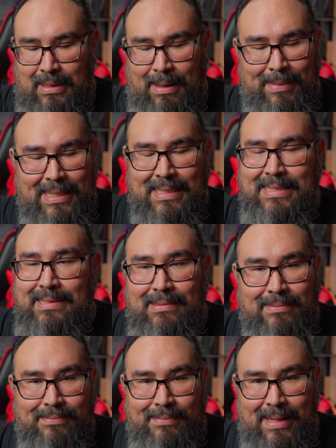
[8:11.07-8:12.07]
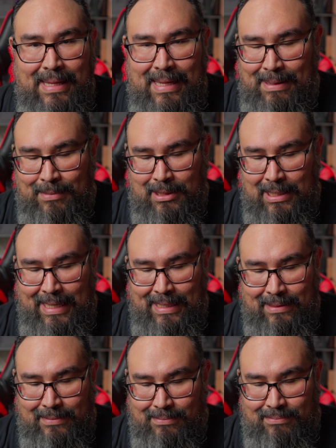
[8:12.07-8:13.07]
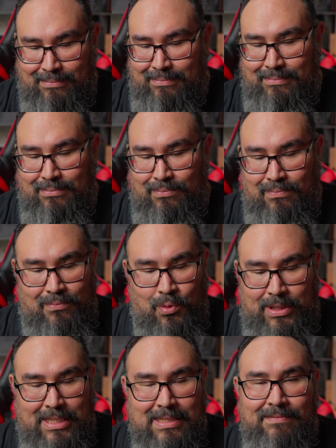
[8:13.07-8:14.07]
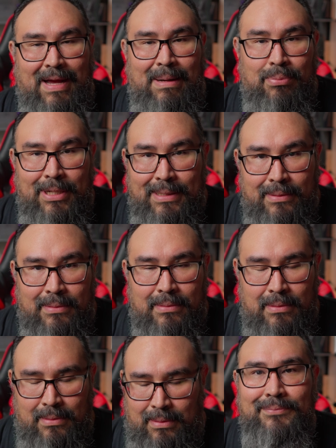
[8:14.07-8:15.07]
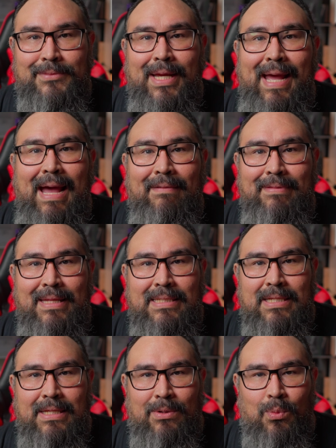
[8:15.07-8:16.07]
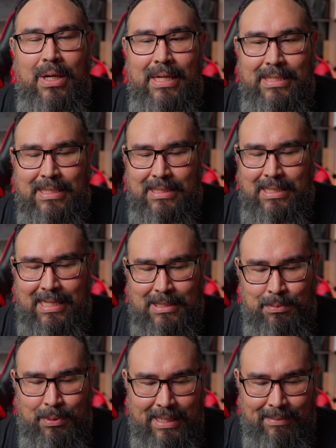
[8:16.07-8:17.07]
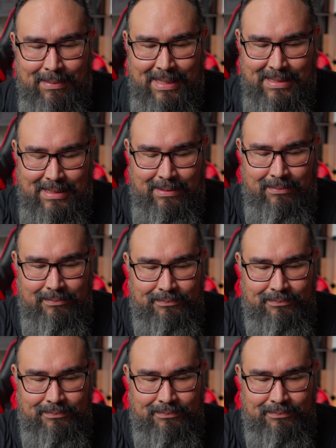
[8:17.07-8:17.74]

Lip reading: it's AMOLED, which is vibrant. To have this on a watch is pretty amazing.